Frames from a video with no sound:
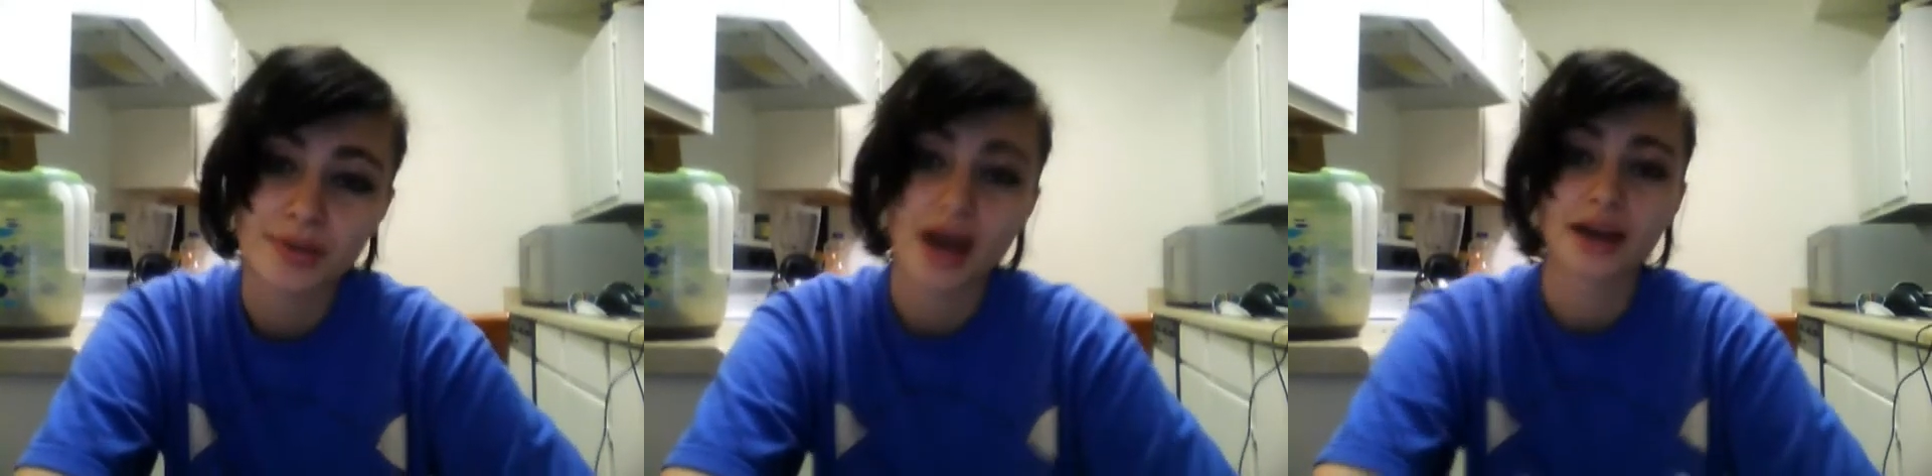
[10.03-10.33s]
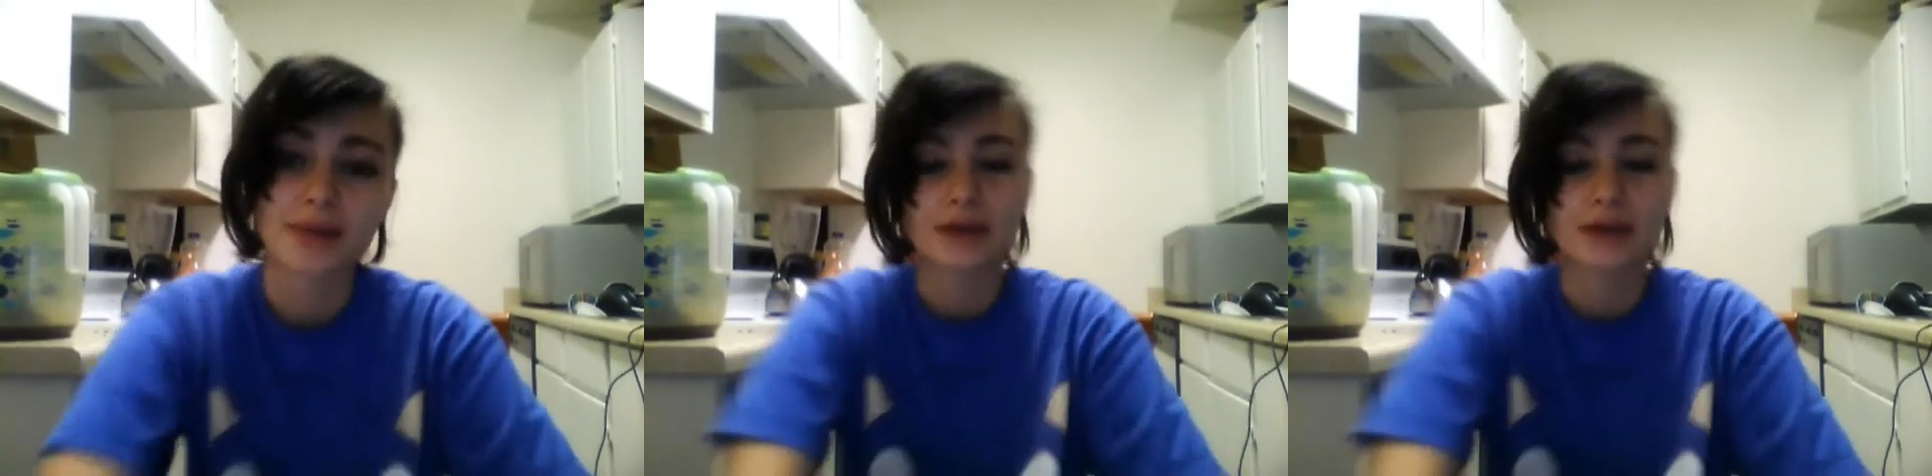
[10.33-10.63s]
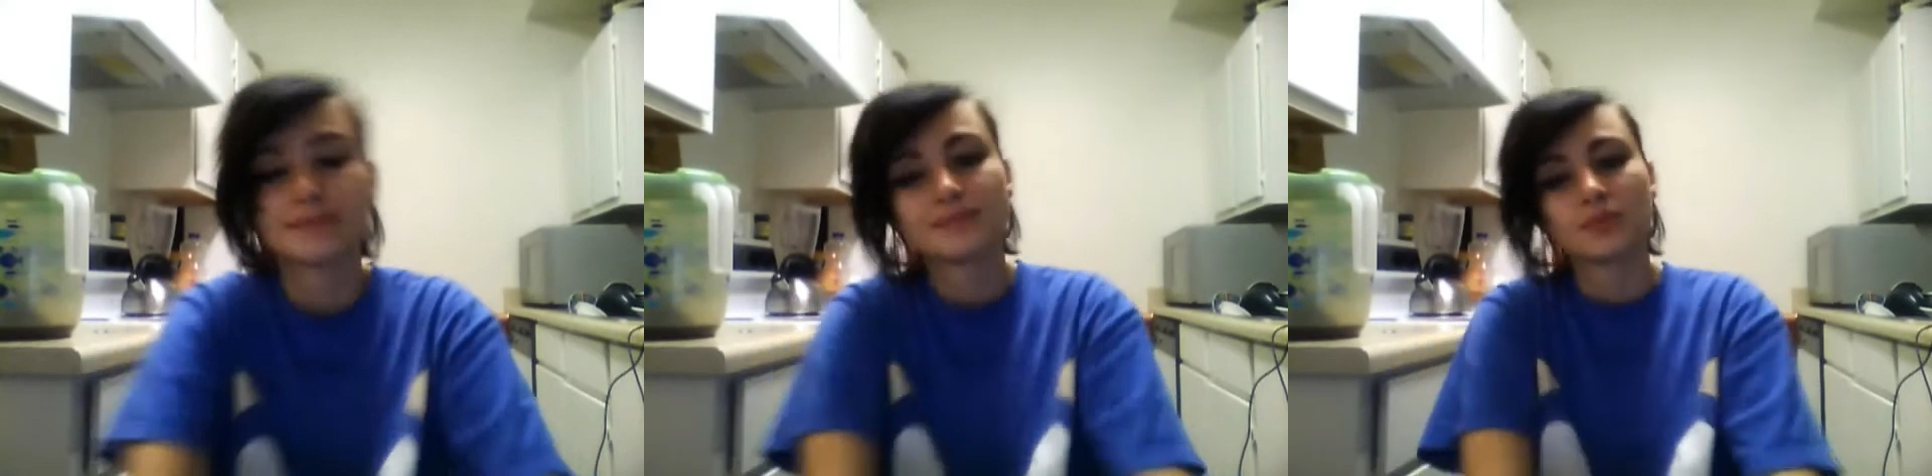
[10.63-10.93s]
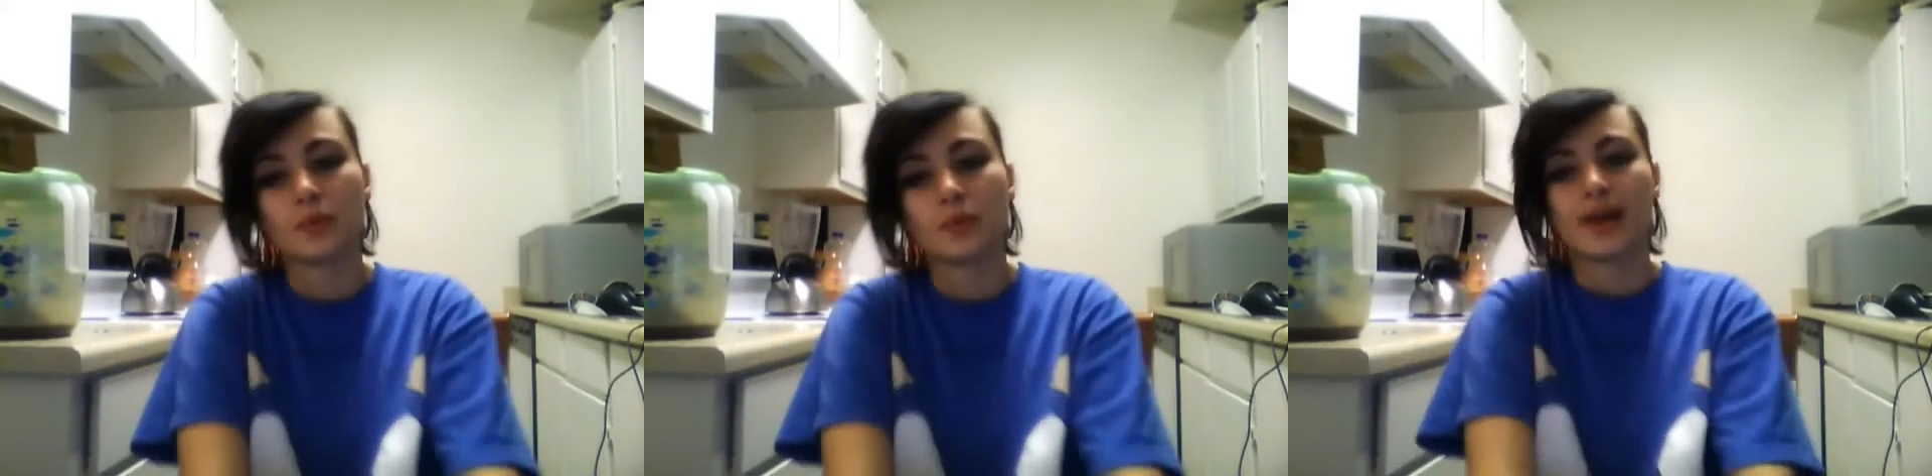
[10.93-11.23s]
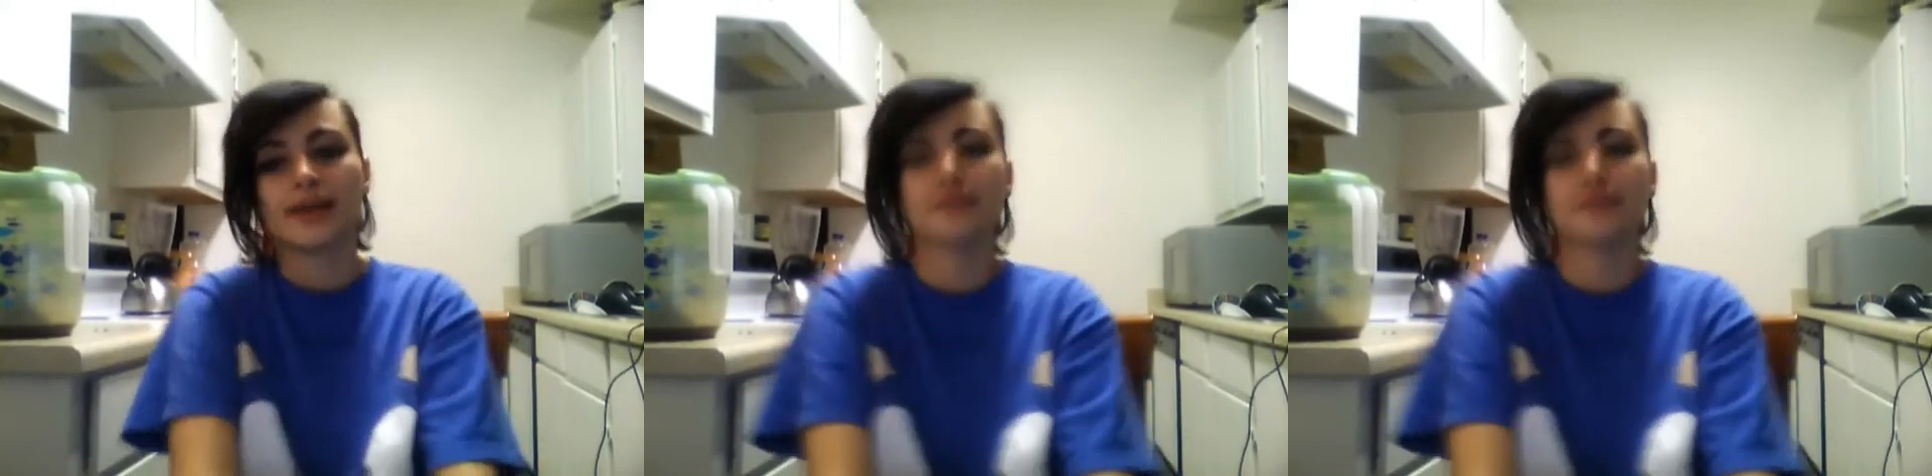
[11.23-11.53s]
talking about.
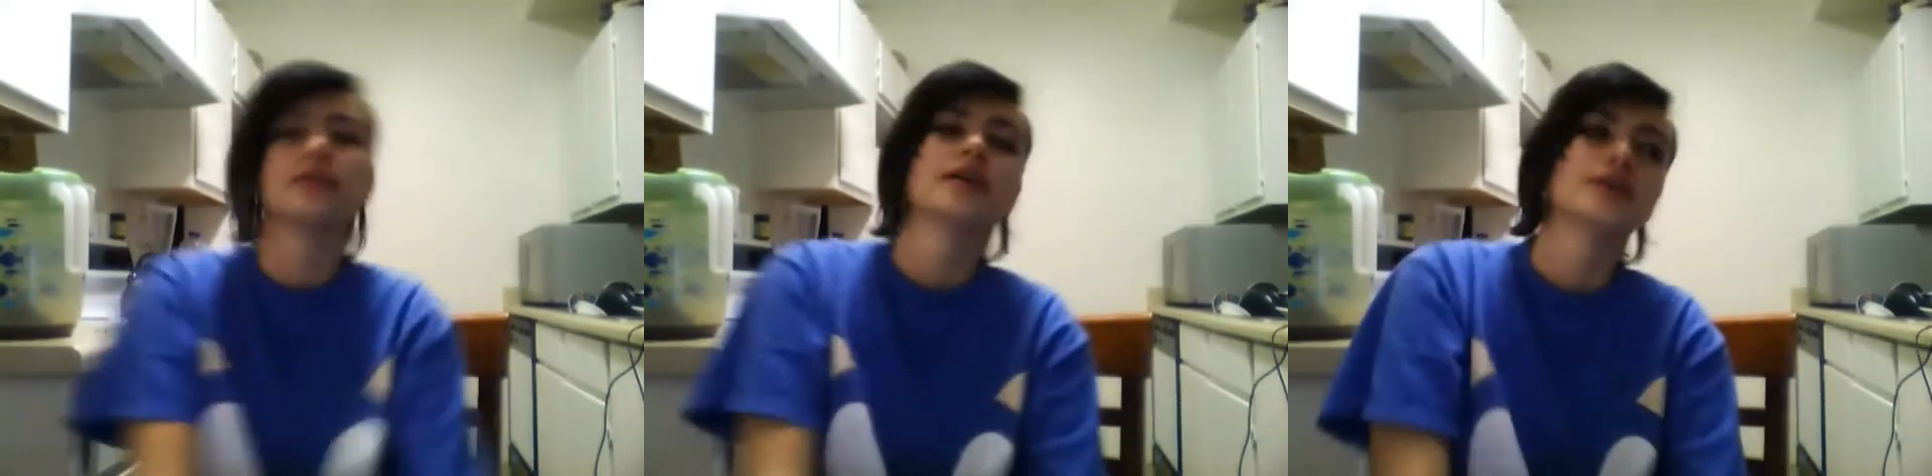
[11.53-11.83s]
When